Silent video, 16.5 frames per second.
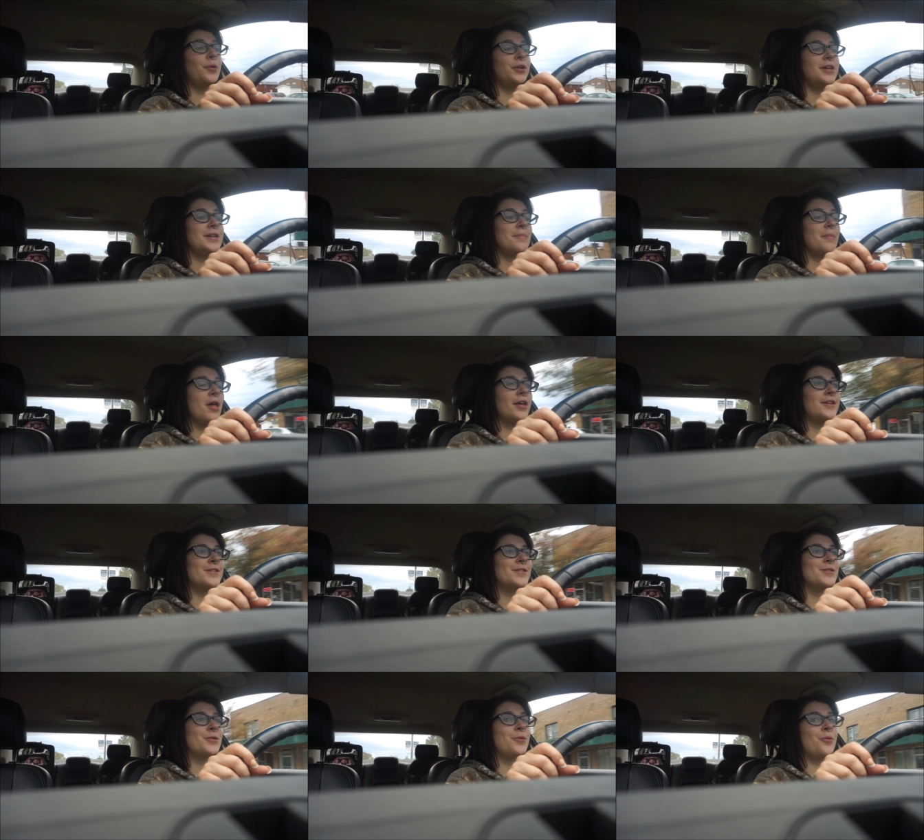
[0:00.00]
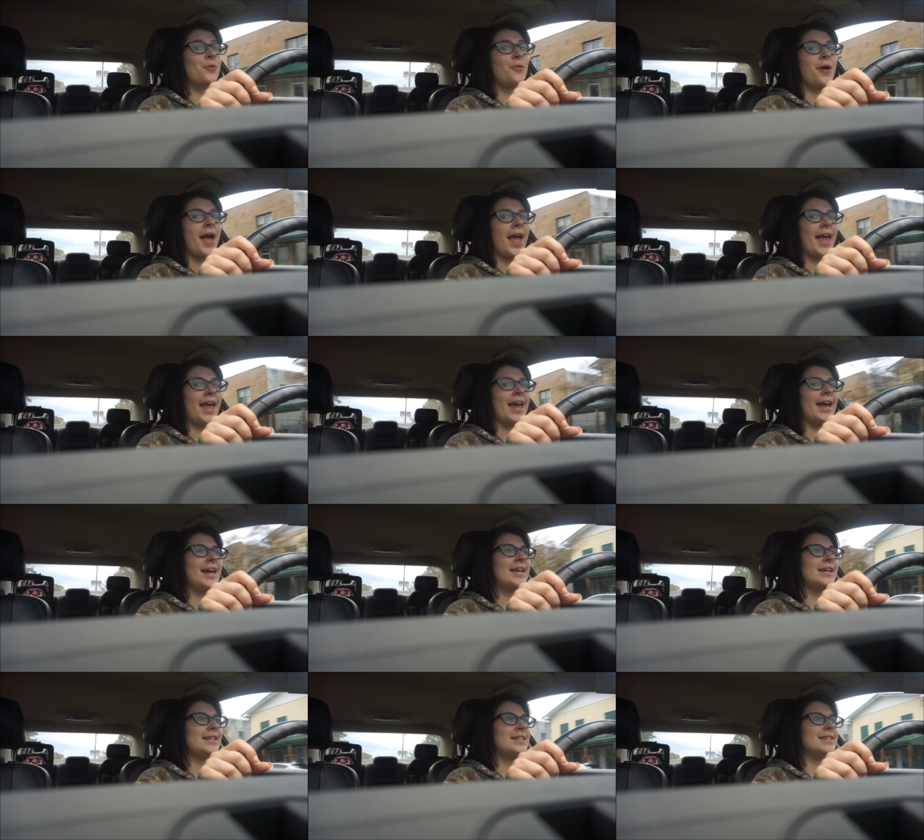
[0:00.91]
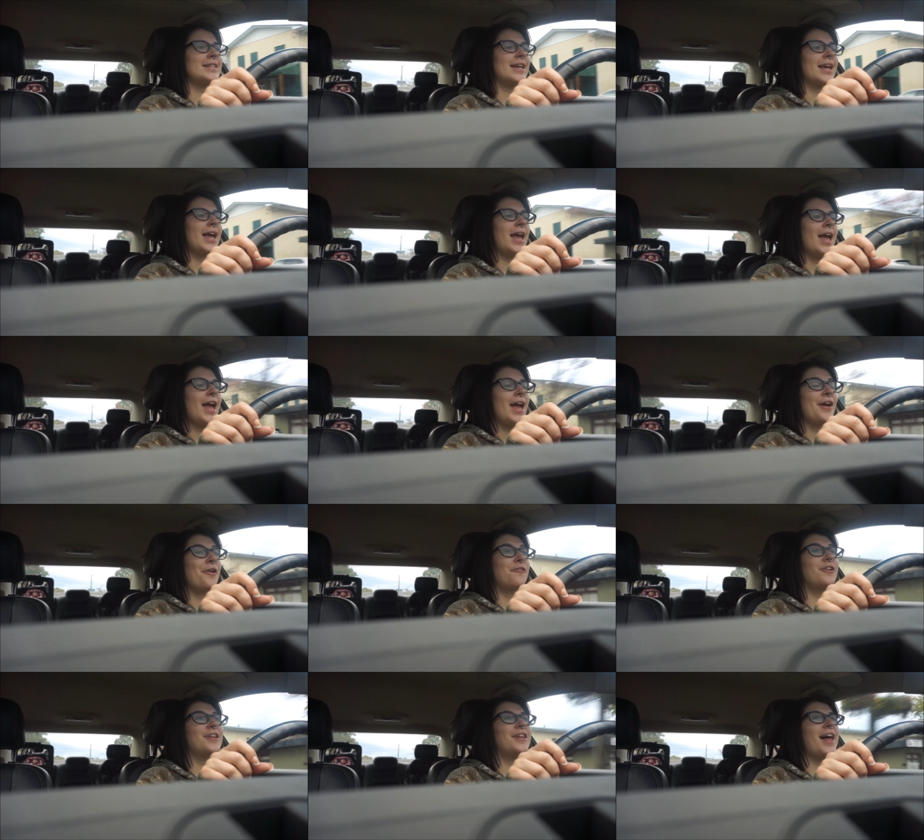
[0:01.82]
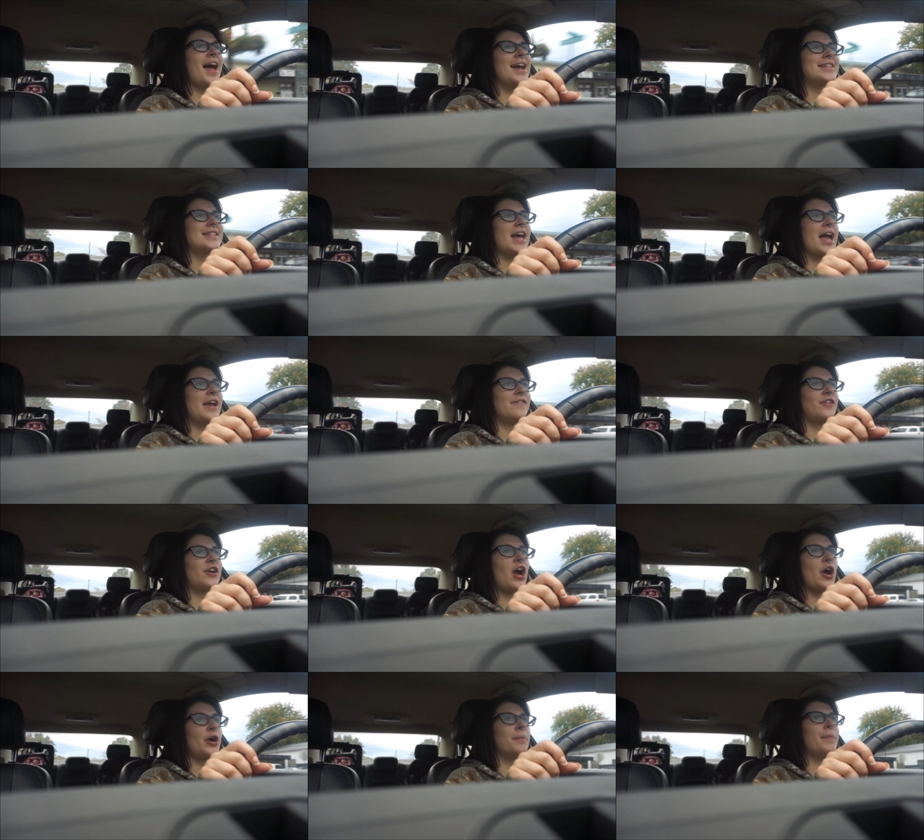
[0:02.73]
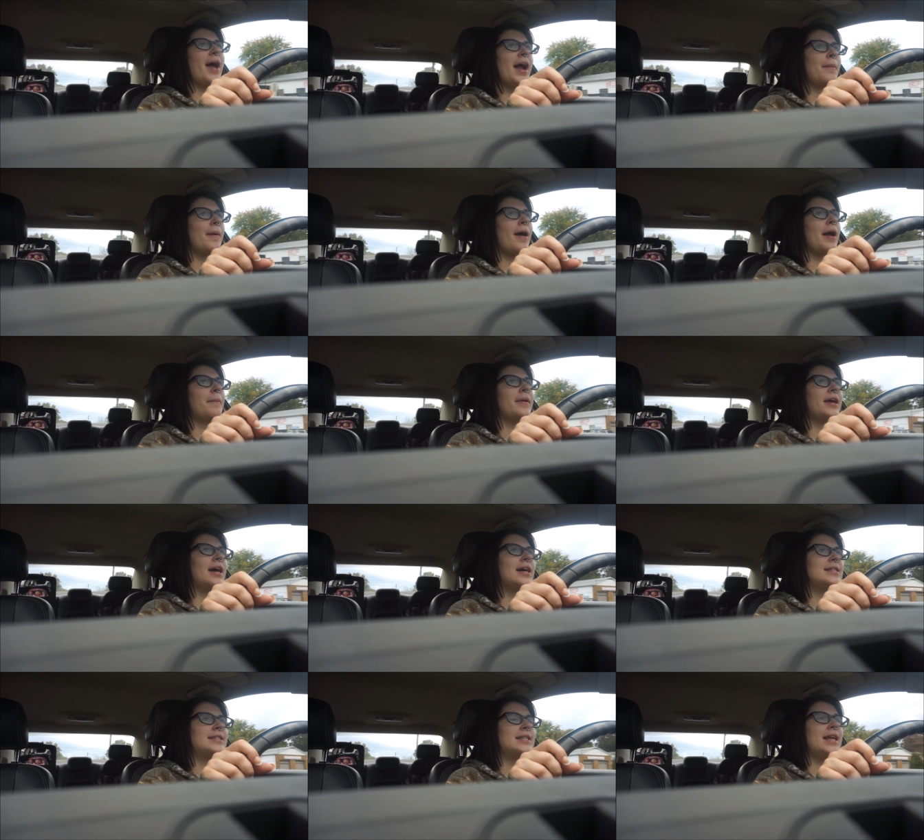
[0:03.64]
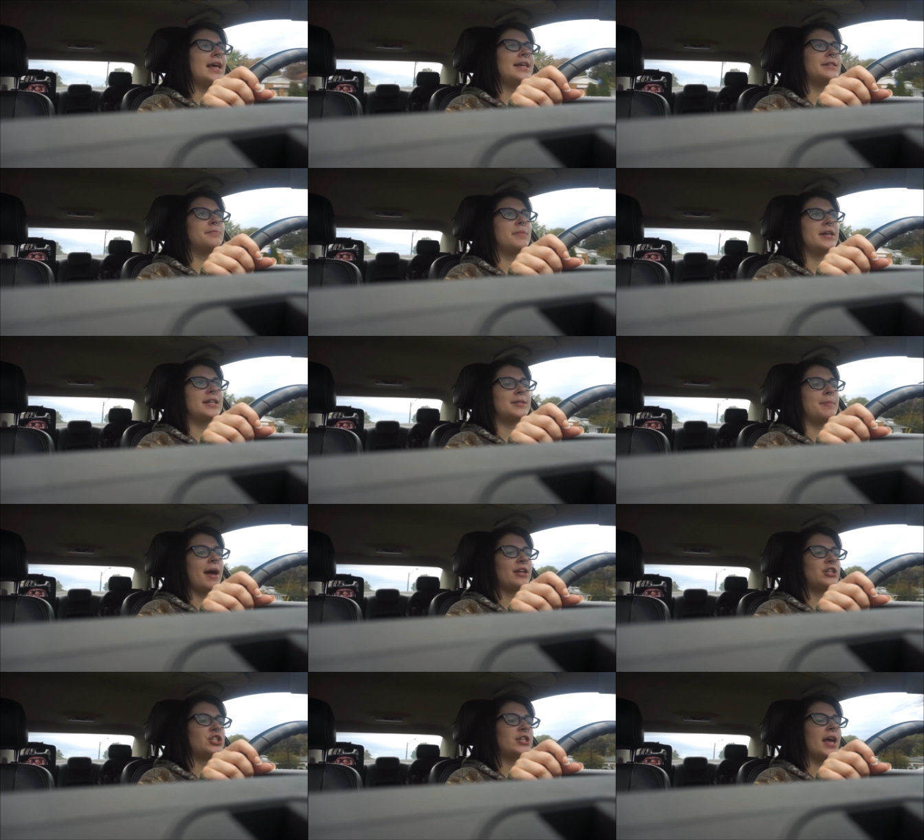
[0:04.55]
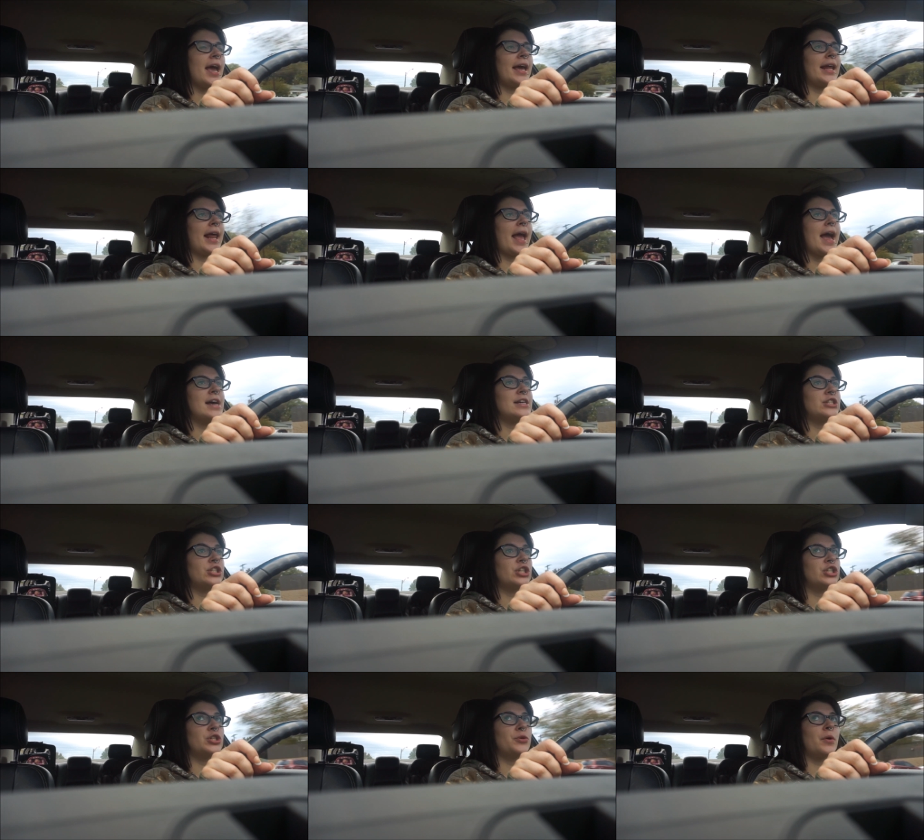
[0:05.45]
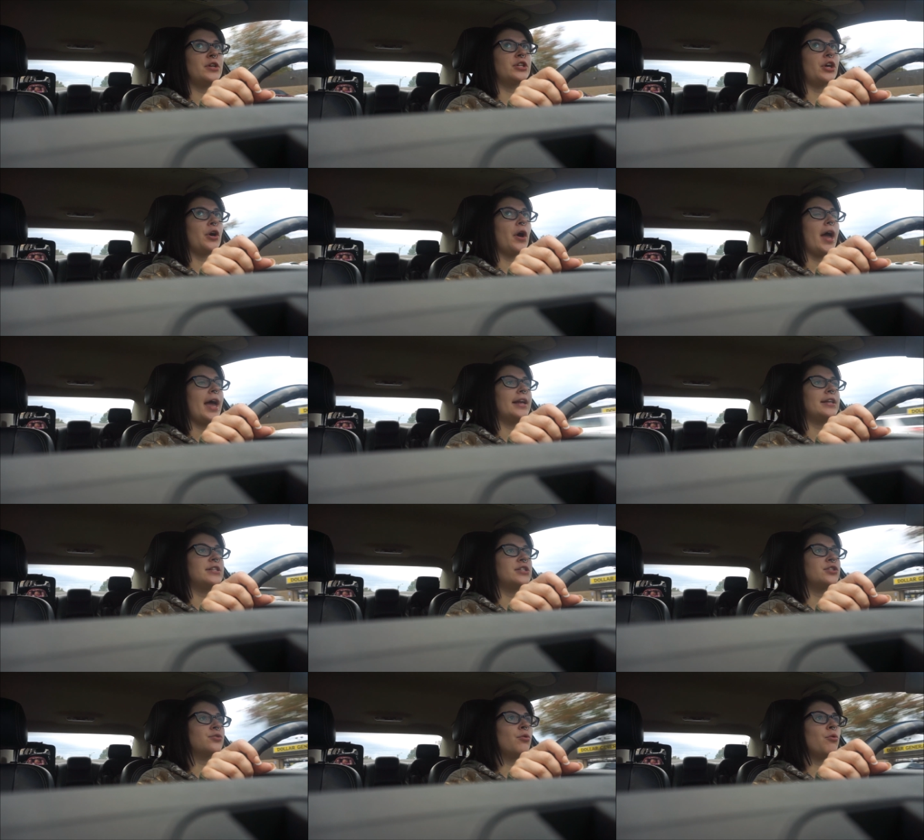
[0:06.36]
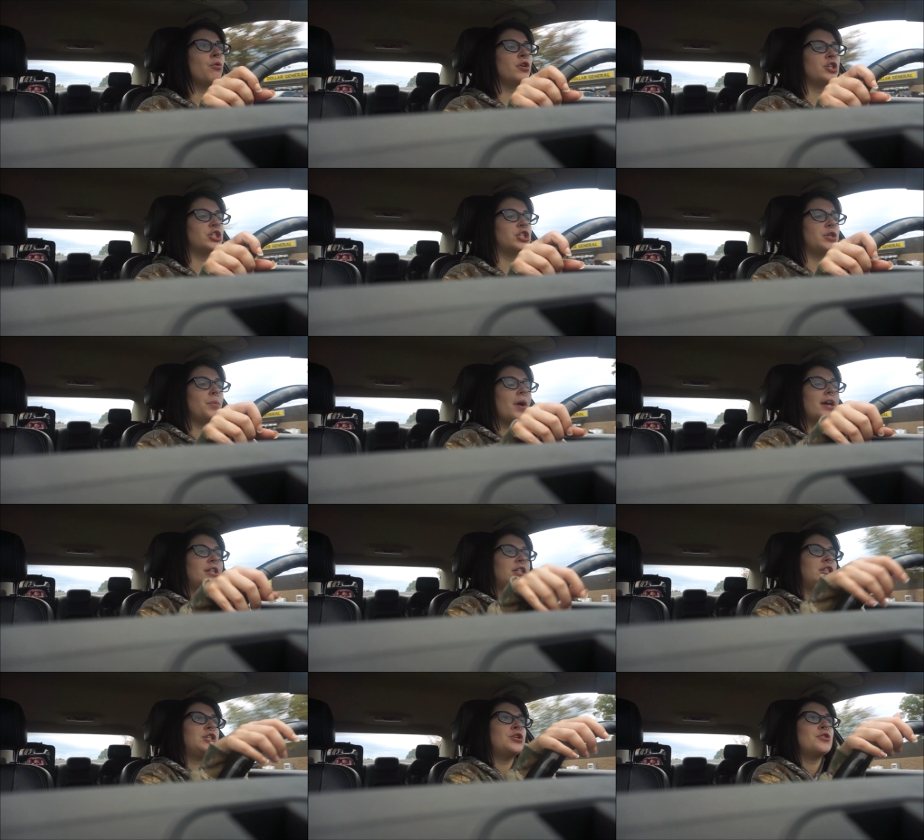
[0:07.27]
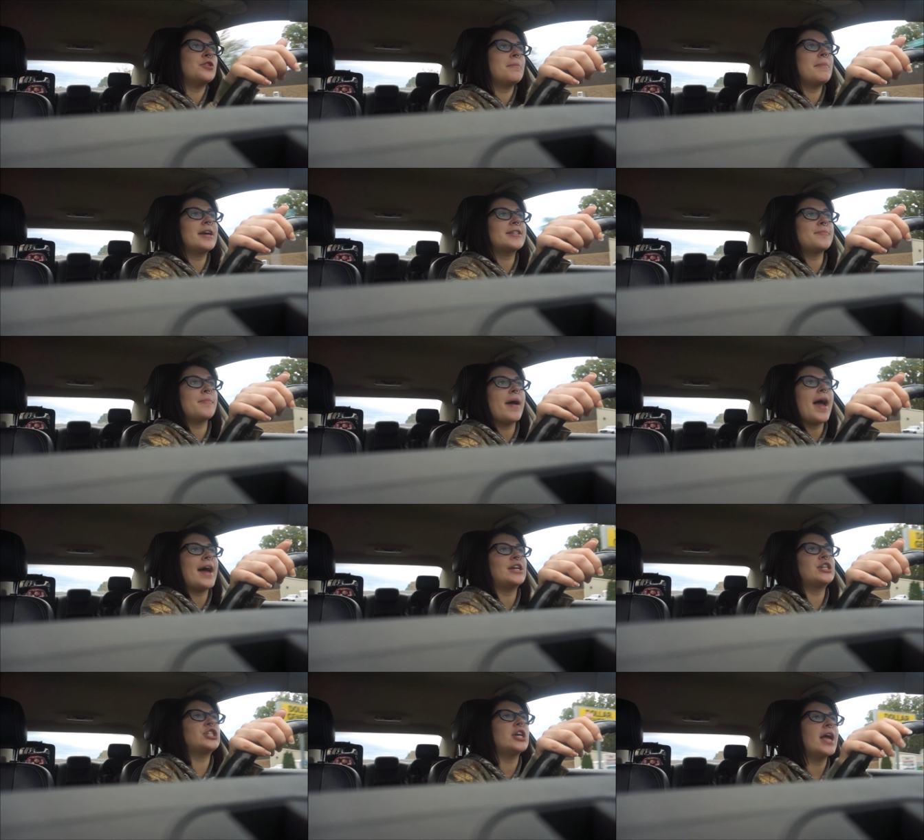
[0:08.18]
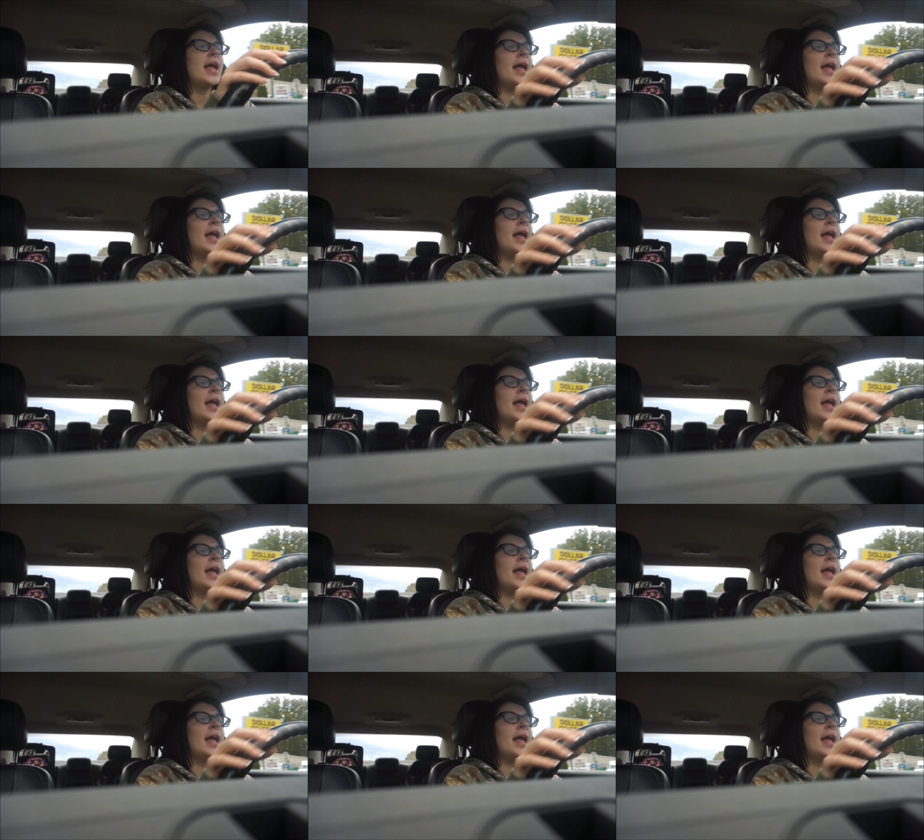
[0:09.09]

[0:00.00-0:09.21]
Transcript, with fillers: Pulled into Molly's school and realized I forgot her backpack because today's mix match day and I asked her if she wanted to go ahead to school or she wanted to do the mix match